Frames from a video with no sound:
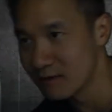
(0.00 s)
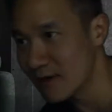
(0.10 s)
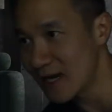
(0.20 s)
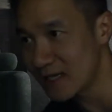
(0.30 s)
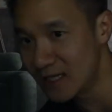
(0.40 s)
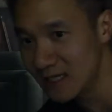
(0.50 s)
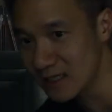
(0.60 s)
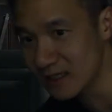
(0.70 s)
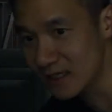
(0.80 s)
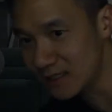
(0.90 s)
right
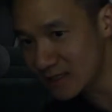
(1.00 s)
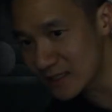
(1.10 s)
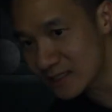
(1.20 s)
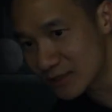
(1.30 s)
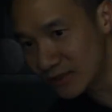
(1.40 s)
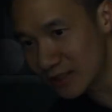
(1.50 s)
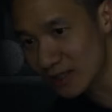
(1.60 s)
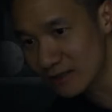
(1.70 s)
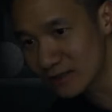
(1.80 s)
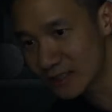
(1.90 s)
here in the studio.